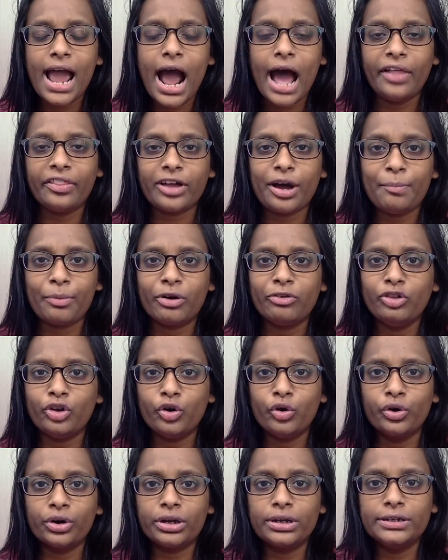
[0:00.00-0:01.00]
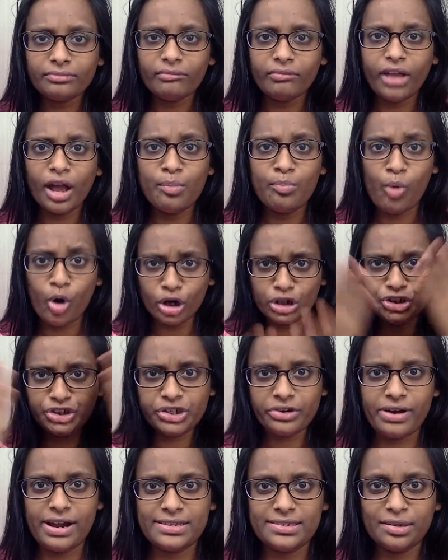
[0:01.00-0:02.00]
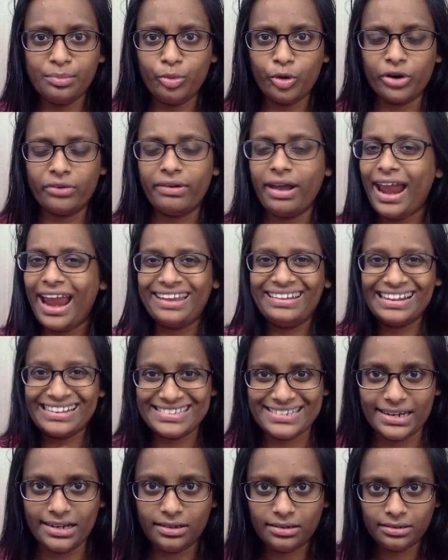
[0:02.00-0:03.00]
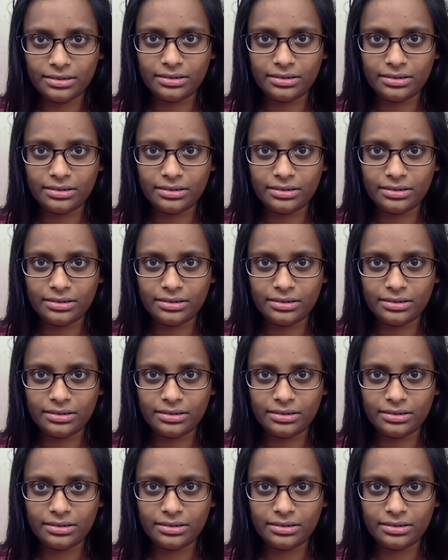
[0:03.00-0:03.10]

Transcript: Adukapra vandu or moisturizer poduven, and that's it.